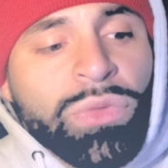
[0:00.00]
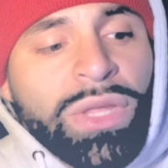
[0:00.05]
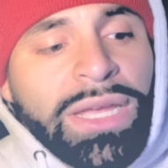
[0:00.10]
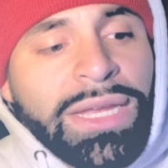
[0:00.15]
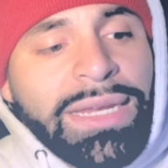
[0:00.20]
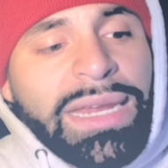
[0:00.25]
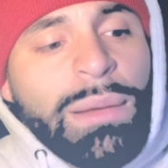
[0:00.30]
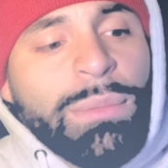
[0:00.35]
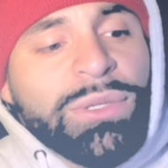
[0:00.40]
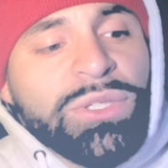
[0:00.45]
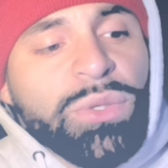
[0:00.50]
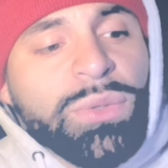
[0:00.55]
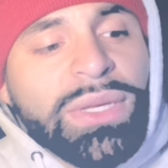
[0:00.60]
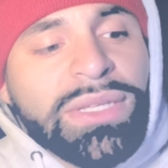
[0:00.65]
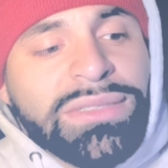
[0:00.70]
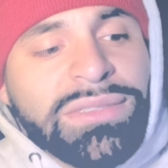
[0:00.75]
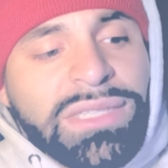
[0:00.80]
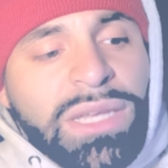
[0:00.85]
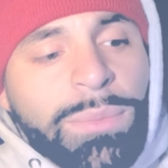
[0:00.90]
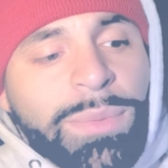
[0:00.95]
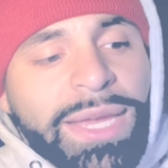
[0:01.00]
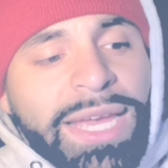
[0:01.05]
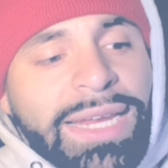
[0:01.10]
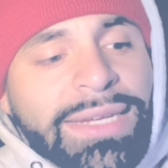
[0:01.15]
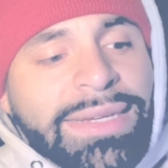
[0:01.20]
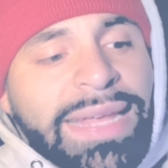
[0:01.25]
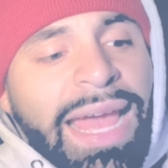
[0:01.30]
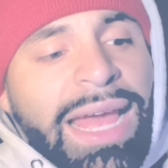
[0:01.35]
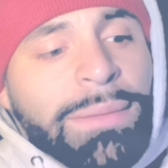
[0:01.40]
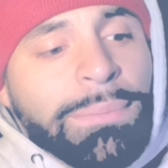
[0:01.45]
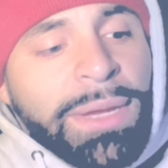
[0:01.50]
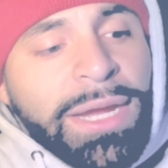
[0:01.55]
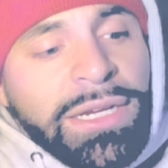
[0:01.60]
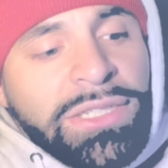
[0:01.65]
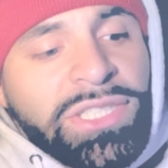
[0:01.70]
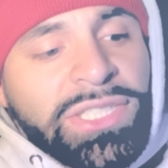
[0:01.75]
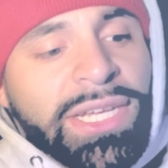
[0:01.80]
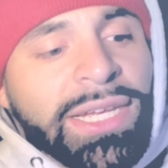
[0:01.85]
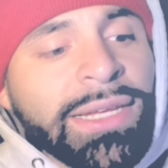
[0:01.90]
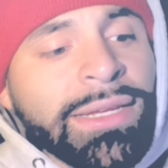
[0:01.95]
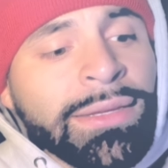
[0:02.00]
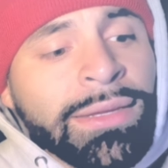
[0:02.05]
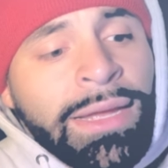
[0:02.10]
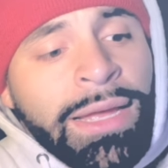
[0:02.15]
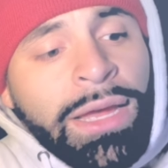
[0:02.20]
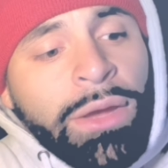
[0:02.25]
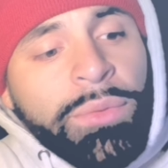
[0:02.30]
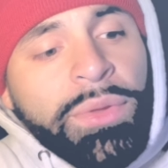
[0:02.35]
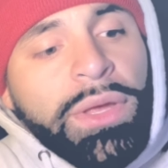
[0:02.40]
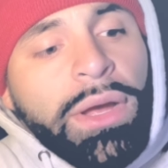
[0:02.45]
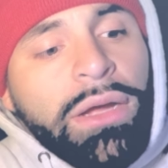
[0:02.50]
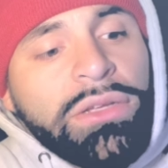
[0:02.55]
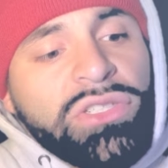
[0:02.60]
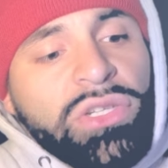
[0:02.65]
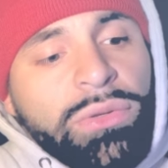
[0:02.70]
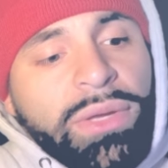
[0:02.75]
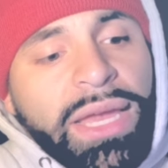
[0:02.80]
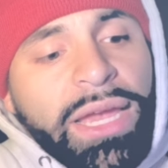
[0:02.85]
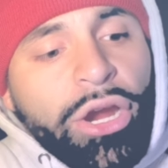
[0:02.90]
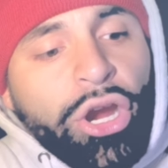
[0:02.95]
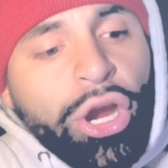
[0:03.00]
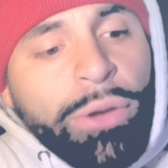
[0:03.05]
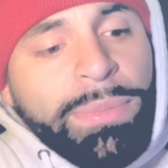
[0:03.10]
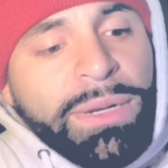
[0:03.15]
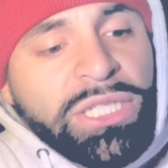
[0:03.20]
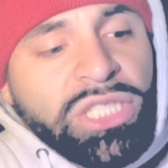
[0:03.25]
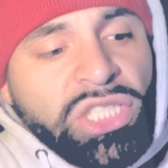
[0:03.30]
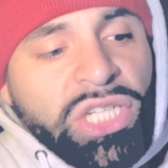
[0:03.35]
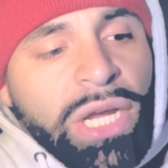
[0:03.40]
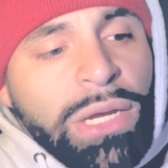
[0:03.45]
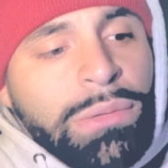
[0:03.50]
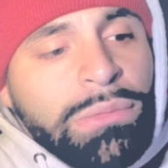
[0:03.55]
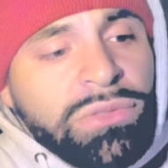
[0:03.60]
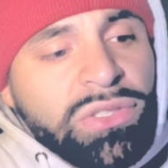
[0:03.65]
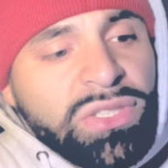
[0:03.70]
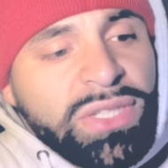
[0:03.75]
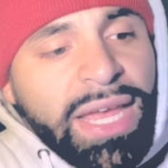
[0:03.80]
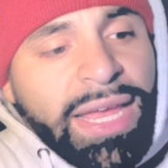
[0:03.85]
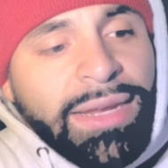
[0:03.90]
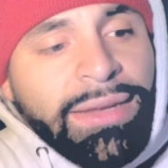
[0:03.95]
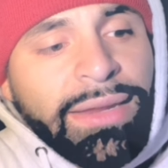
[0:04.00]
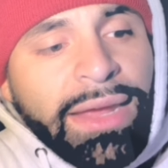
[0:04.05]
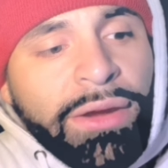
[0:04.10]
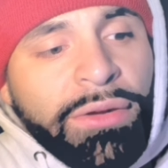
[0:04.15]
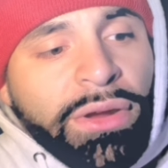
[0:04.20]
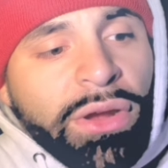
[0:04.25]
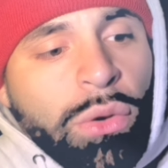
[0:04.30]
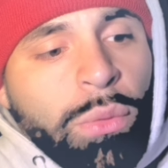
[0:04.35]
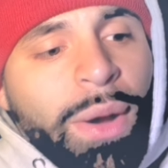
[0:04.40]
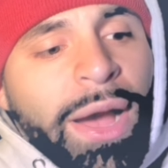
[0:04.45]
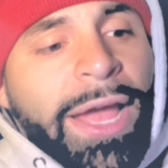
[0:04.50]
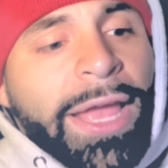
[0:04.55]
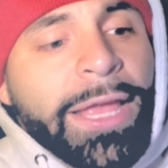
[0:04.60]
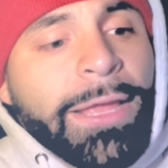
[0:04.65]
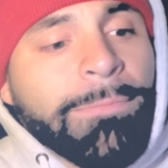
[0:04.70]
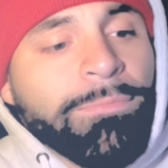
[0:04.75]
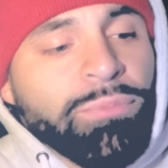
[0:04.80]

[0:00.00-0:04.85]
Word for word: Now, as you can see, we get Dan Marge, we also get Herbert Jones and Derek White.